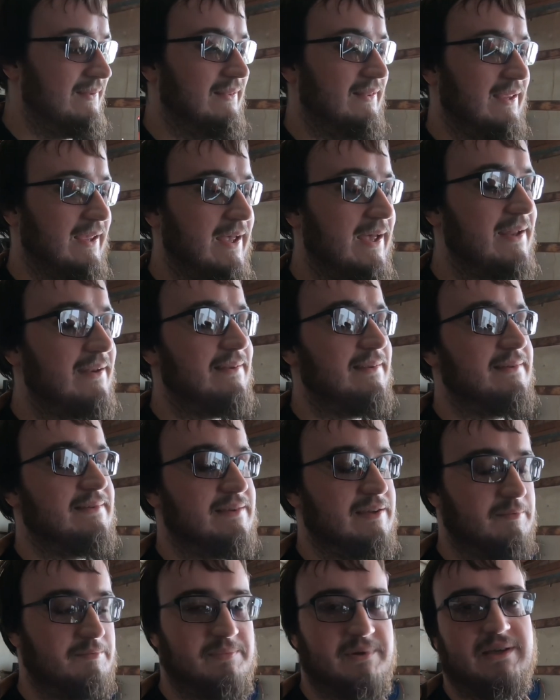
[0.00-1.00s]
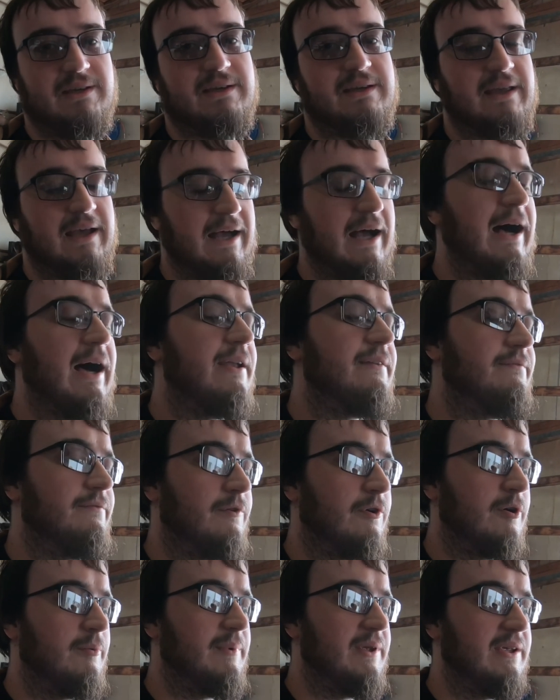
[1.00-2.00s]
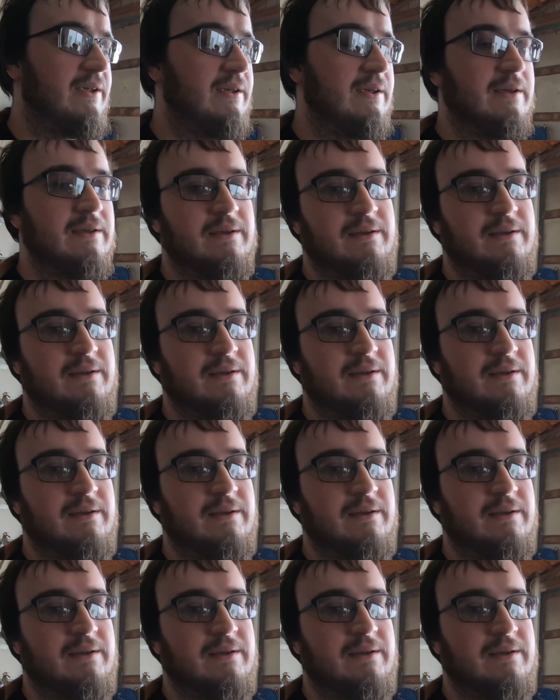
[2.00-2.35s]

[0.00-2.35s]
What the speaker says: That is the big con for me,